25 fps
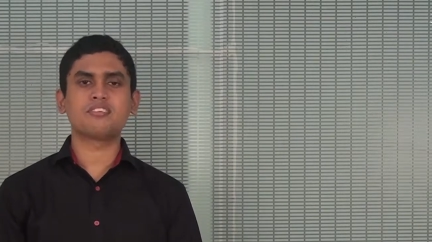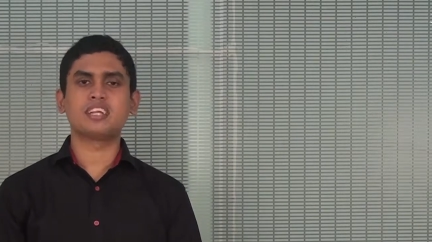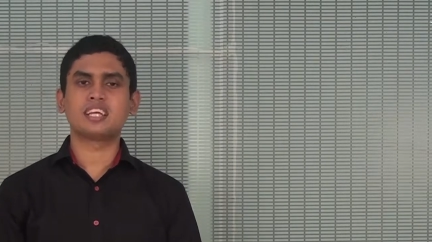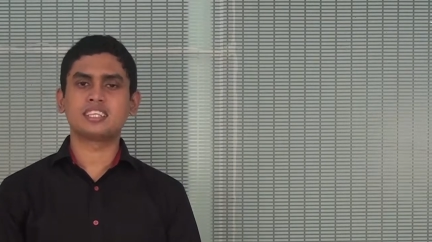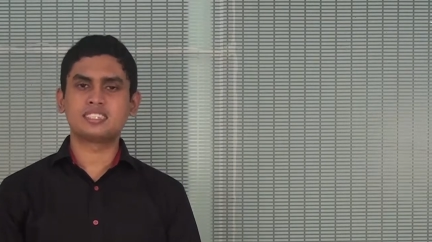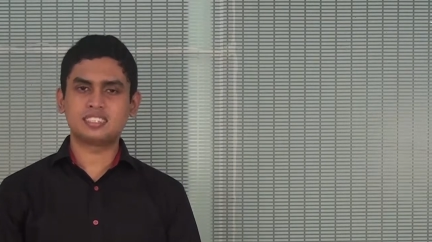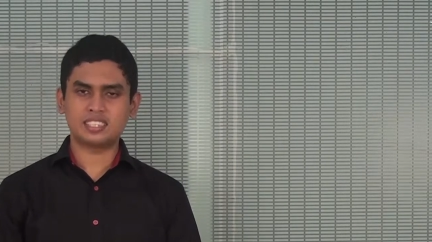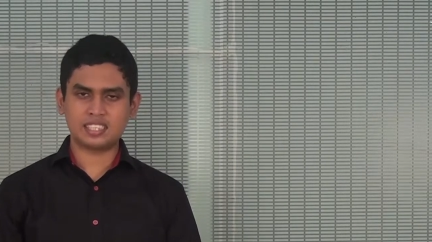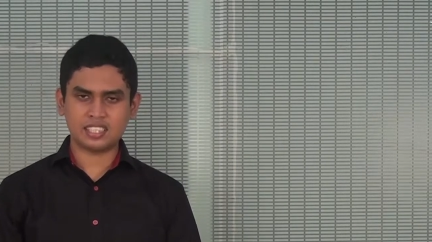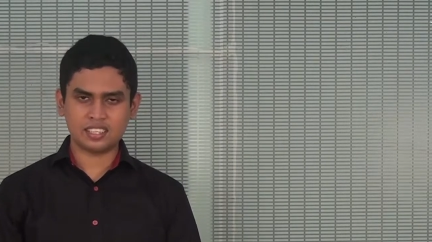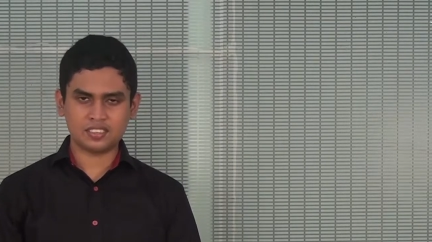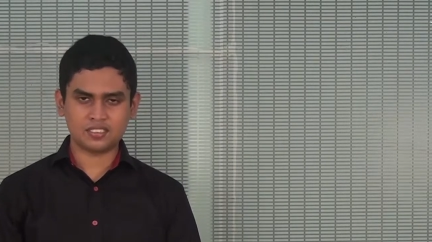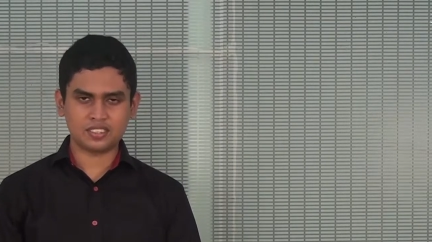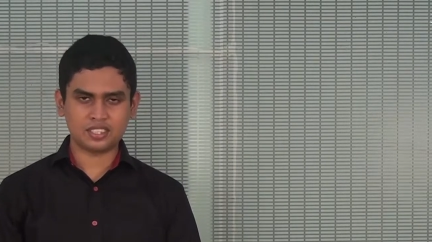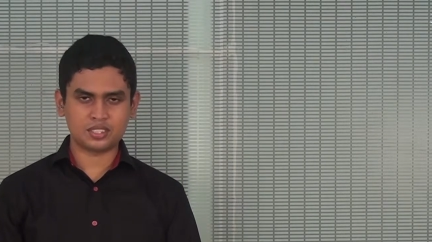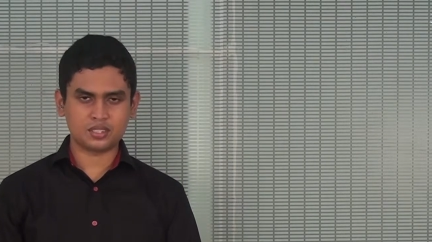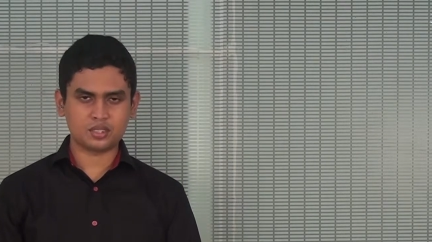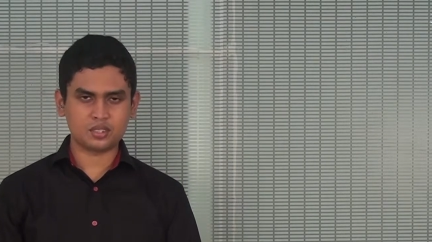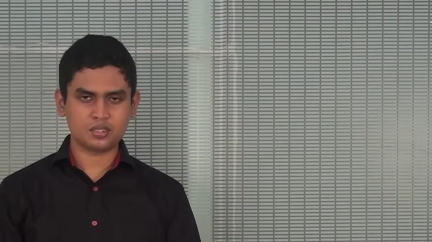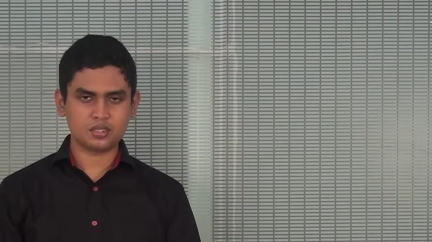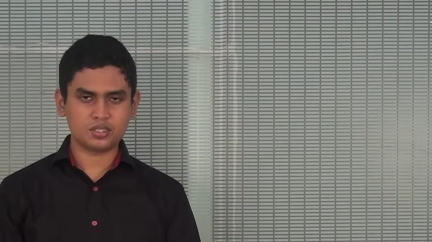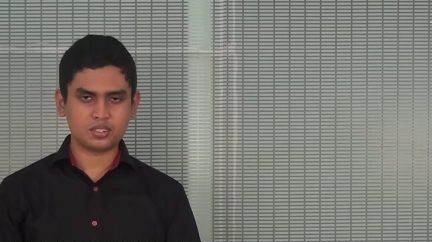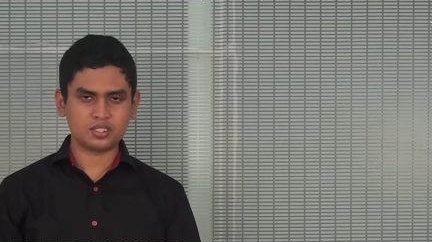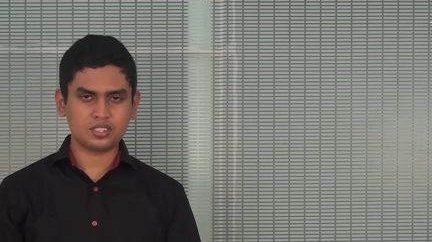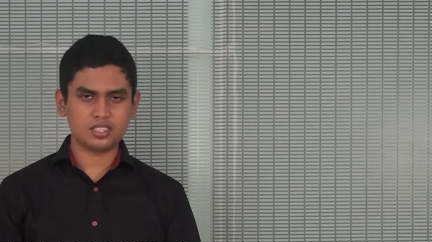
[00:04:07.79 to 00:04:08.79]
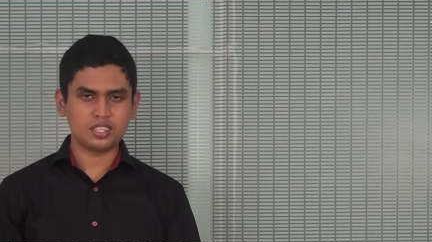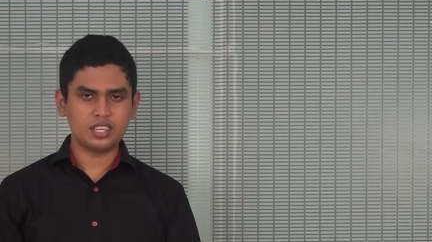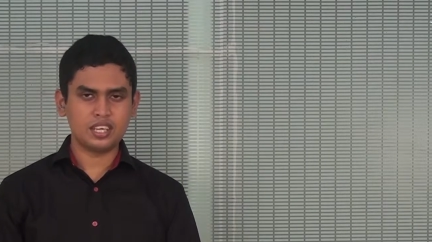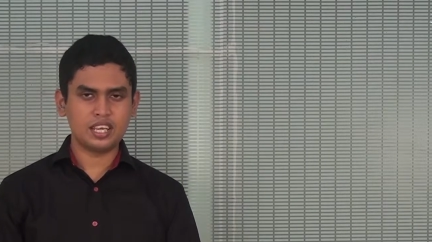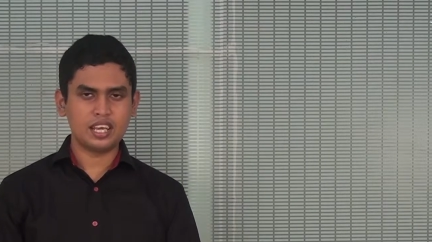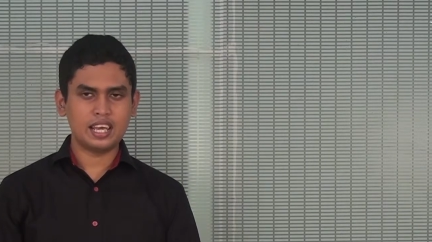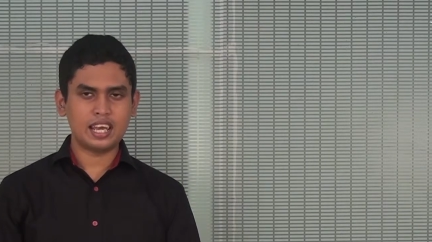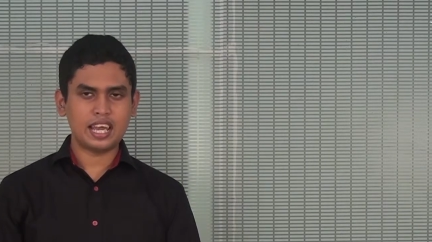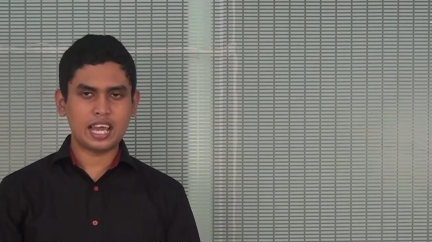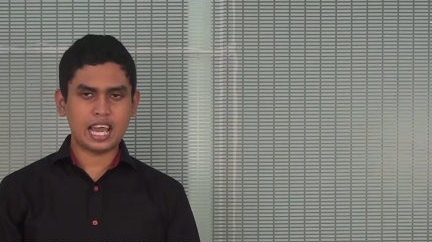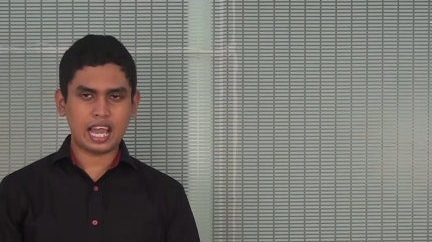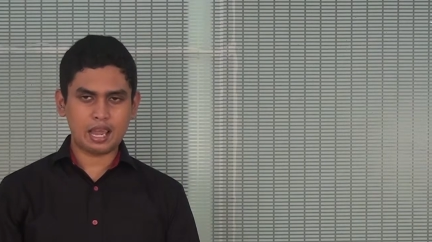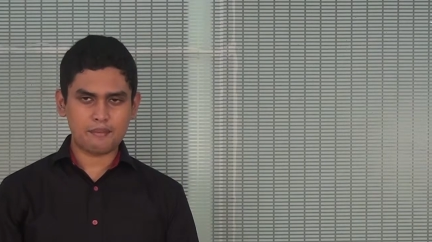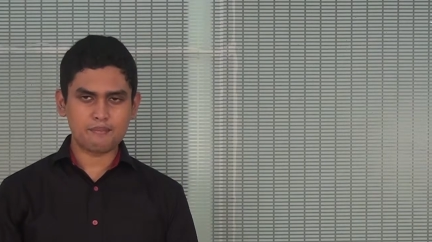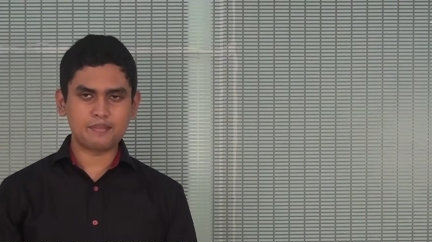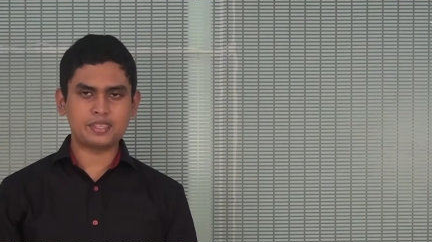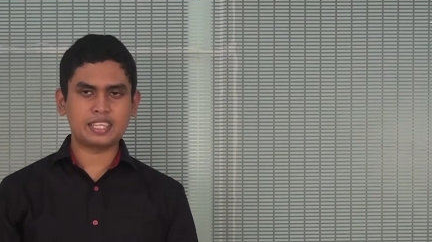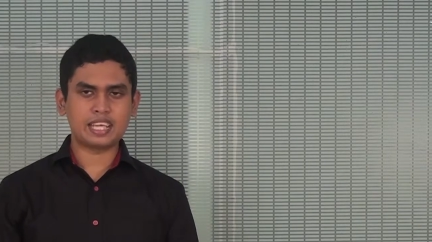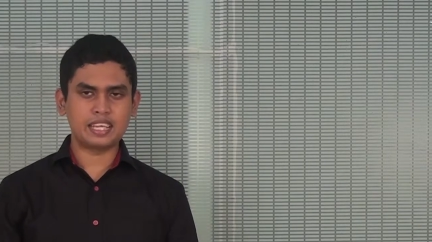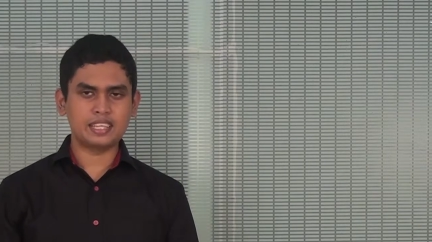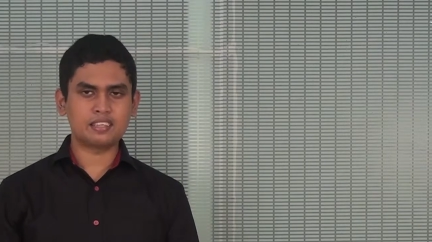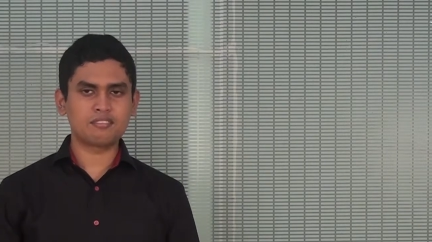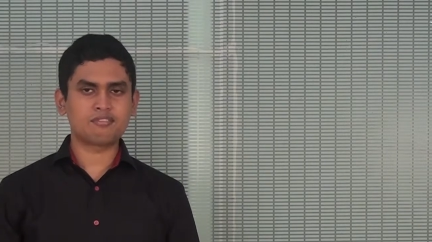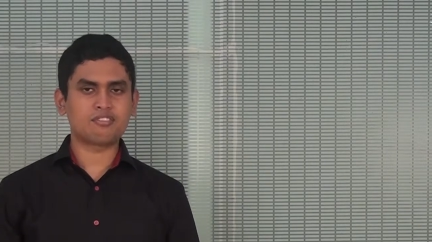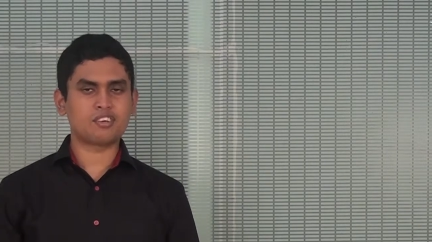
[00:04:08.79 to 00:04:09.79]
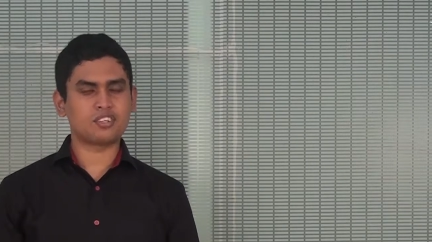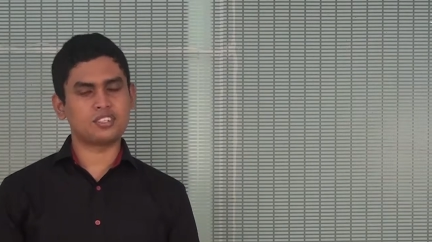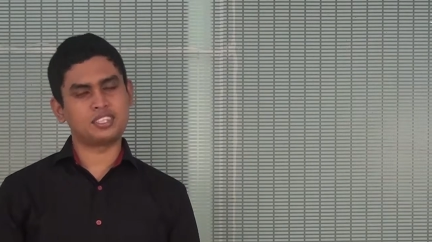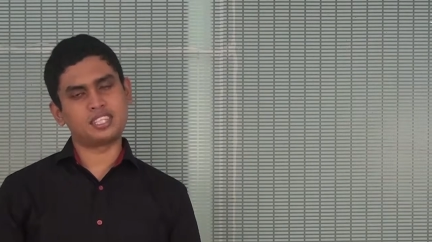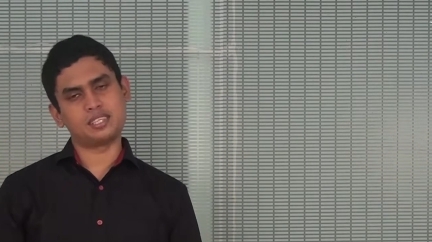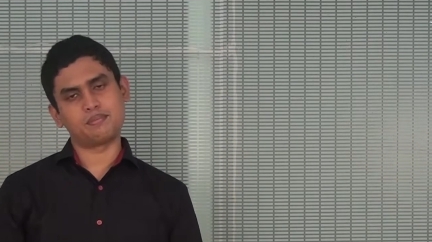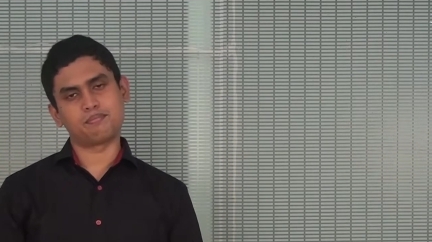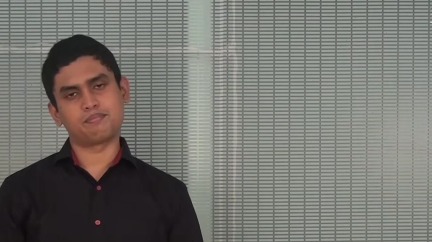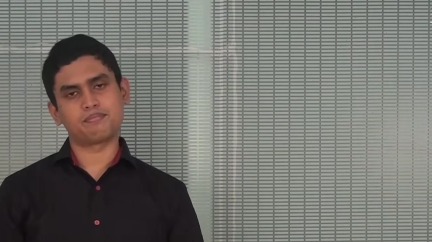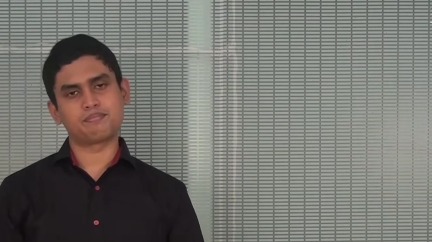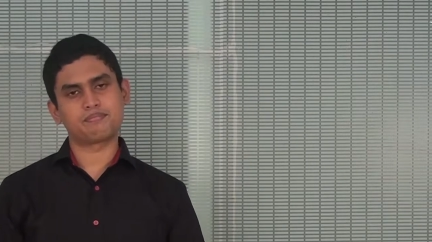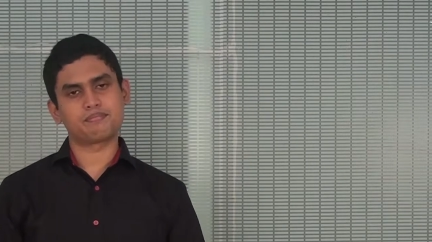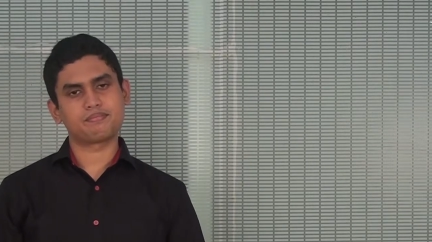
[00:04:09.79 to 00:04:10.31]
lexical resource, I am telling for them.